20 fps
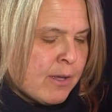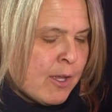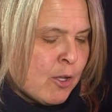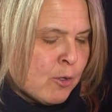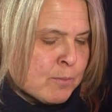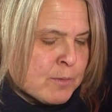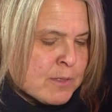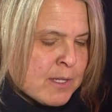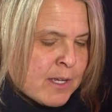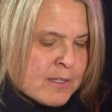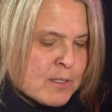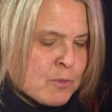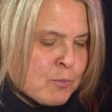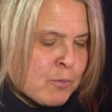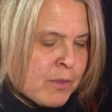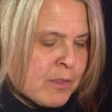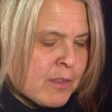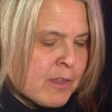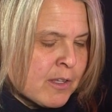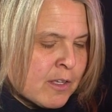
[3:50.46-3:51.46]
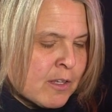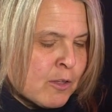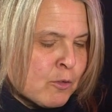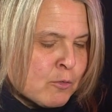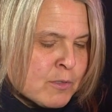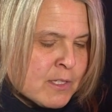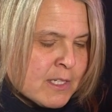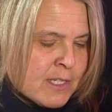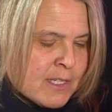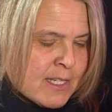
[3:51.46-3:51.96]
That helps us with the
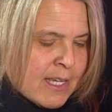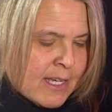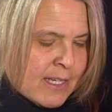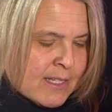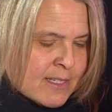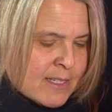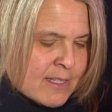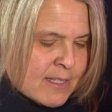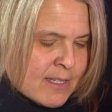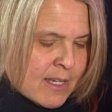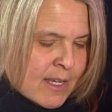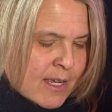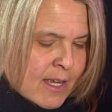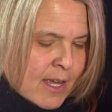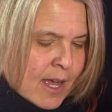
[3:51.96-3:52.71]
closing date.